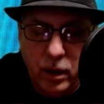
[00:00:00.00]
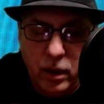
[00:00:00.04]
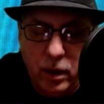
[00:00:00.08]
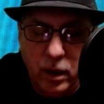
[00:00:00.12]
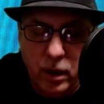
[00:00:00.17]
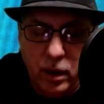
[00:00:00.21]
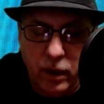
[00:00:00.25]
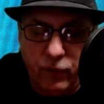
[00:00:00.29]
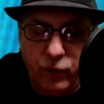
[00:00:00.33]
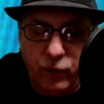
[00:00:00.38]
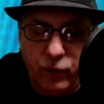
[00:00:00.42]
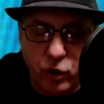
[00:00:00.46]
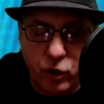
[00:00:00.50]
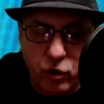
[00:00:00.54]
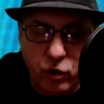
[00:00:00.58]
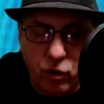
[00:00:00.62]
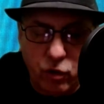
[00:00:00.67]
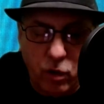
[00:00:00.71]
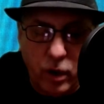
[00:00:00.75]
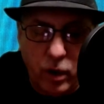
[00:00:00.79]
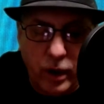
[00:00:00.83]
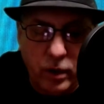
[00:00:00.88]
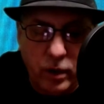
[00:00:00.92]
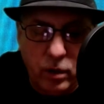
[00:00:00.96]
If you're
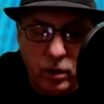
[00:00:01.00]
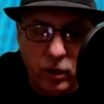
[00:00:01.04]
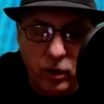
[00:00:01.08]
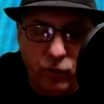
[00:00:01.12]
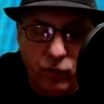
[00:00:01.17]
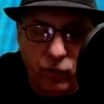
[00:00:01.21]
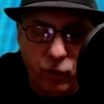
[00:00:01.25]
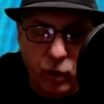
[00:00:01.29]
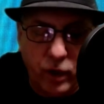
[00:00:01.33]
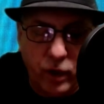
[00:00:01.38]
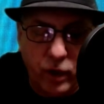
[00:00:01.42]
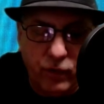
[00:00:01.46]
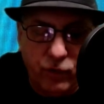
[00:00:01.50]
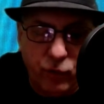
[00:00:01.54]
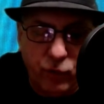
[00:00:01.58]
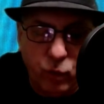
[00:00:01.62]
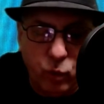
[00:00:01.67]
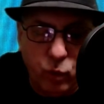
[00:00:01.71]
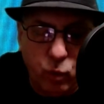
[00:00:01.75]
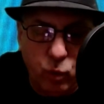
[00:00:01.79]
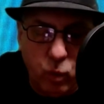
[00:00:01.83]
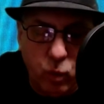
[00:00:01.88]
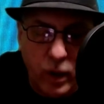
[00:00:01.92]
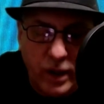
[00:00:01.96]
trying to avoid
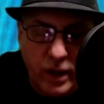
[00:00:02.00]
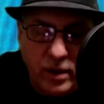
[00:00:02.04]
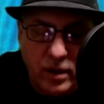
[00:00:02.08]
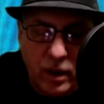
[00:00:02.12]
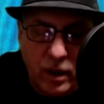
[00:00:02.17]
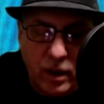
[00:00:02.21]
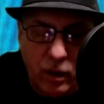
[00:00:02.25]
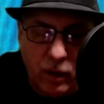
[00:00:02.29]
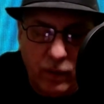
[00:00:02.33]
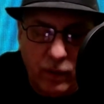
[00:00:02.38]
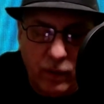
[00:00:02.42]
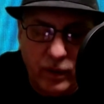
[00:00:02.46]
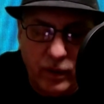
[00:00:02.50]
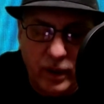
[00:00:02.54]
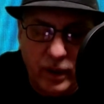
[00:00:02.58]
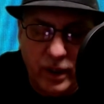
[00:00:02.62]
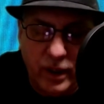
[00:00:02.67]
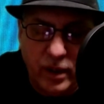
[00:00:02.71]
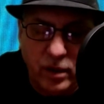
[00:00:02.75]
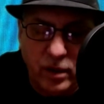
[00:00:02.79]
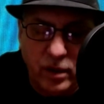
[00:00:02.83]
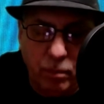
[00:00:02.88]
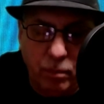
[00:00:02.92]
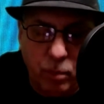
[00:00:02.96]
food waste, however, it
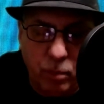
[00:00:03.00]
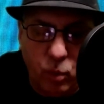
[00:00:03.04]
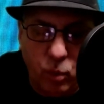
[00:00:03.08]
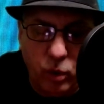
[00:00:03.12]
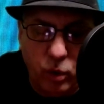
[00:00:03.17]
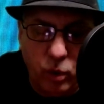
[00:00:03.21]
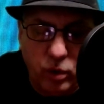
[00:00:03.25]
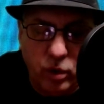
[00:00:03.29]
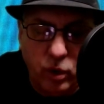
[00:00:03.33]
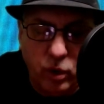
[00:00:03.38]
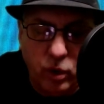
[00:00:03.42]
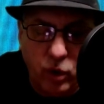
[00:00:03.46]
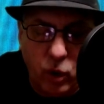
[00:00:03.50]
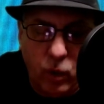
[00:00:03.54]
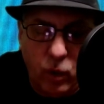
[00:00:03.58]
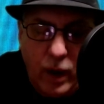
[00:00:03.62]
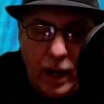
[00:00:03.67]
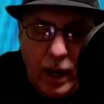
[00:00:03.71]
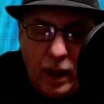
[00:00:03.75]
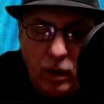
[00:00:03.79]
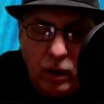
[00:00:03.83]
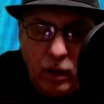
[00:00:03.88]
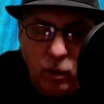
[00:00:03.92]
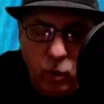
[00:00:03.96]
is important to know
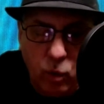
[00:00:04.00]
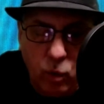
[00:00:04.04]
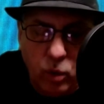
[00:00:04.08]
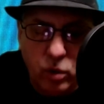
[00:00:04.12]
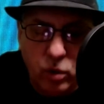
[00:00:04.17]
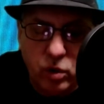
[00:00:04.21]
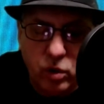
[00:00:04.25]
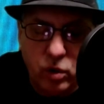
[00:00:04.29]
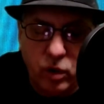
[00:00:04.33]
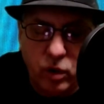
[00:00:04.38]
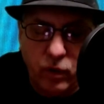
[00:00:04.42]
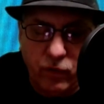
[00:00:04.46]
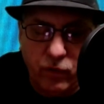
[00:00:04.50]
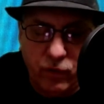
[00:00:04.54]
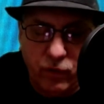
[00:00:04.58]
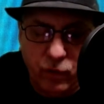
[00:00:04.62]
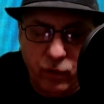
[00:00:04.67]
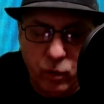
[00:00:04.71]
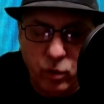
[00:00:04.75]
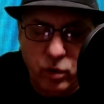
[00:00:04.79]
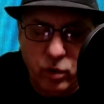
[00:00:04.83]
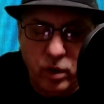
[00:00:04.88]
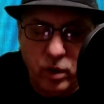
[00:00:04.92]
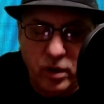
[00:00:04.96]
how long certain
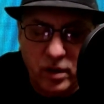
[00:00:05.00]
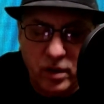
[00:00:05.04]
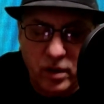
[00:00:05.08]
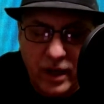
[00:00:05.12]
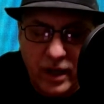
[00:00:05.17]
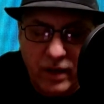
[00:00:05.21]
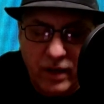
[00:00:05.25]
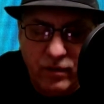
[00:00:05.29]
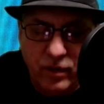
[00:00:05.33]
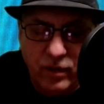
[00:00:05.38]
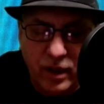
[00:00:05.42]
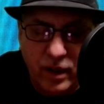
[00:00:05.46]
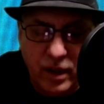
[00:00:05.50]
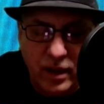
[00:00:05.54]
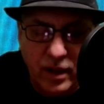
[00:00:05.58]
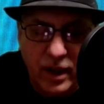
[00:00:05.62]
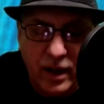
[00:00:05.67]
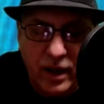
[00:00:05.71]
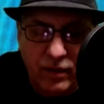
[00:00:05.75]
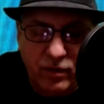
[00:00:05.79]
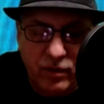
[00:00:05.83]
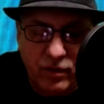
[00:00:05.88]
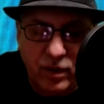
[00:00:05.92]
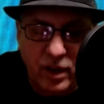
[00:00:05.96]
foods are safe to eat
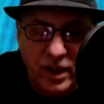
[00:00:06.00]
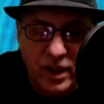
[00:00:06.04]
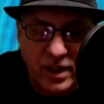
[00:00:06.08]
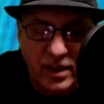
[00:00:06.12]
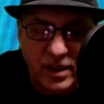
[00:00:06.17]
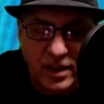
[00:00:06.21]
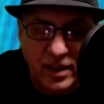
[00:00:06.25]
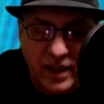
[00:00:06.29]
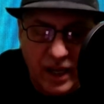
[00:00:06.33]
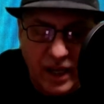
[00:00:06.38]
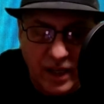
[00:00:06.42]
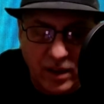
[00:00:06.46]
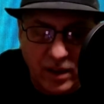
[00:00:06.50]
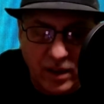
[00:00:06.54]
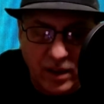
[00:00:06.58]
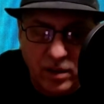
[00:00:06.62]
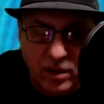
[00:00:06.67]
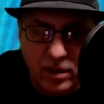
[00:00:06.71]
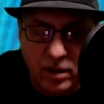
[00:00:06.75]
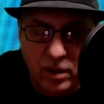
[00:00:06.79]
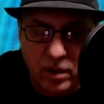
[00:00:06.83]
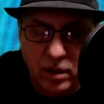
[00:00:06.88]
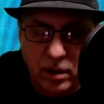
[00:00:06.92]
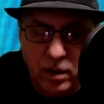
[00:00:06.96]
after these
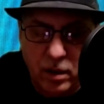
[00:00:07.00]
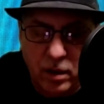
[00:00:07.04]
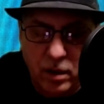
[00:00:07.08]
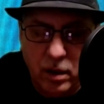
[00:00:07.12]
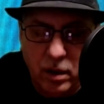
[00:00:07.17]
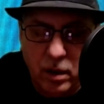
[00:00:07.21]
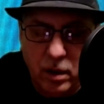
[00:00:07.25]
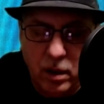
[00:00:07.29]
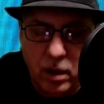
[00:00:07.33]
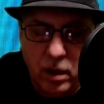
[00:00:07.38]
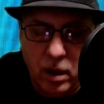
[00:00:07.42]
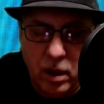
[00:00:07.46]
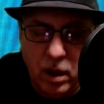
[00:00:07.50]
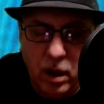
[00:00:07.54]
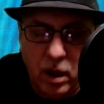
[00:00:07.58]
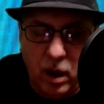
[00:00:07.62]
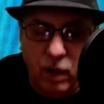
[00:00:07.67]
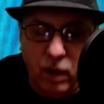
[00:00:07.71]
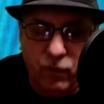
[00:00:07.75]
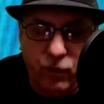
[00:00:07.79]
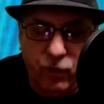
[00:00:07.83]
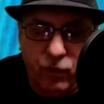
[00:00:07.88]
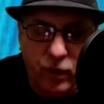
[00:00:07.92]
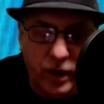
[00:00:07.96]
dates.
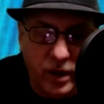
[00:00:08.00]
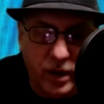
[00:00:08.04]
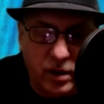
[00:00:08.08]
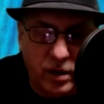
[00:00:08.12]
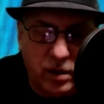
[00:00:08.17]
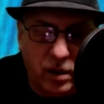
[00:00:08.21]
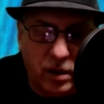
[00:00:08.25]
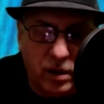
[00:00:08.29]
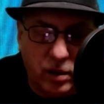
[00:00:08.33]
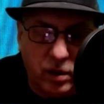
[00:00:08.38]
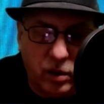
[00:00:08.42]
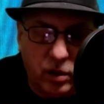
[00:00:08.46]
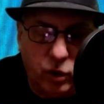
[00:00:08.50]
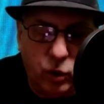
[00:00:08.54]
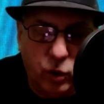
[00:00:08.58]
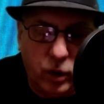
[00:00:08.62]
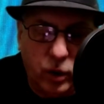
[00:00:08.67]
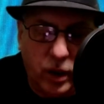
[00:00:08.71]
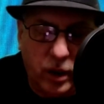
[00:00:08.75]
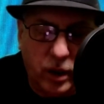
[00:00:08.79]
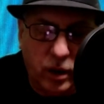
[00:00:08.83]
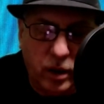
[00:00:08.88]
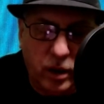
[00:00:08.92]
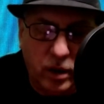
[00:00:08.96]
For instance, you
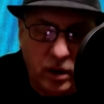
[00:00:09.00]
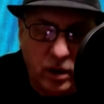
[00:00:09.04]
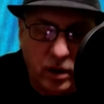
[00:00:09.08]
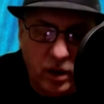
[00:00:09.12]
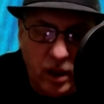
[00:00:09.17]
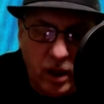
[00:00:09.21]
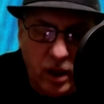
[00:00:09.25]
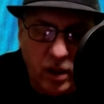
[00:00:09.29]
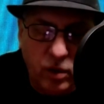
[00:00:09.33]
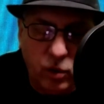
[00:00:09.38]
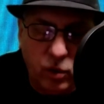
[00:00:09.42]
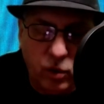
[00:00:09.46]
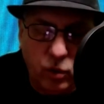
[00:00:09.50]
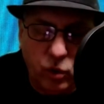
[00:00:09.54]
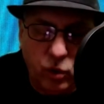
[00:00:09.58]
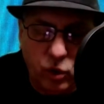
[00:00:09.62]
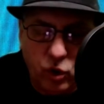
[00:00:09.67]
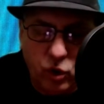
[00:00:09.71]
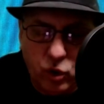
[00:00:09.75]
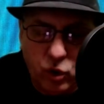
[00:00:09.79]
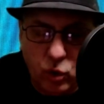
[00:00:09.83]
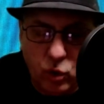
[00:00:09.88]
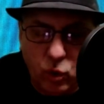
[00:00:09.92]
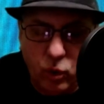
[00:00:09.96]
can continue to
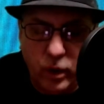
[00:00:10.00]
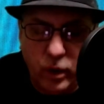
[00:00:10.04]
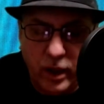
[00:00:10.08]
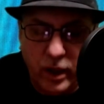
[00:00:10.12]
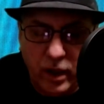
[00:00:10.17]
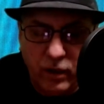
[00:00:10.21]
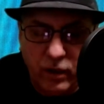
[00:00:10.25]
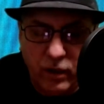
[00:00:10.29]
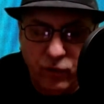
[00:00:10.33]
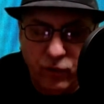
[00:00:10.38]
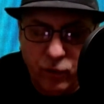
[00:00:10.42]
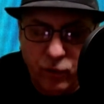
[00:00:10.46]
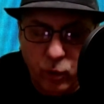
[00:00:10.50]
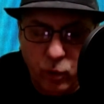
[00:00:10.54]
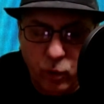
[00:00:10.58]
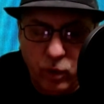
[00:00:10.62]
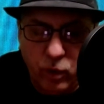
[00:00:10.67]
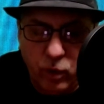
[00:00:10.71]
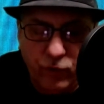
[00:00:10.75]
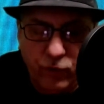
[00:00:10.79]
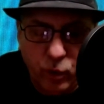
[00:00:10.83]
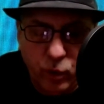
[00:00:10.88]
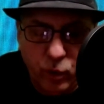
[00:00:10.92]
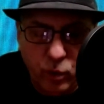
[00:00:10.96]
store and eat food
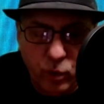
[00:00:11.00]
a few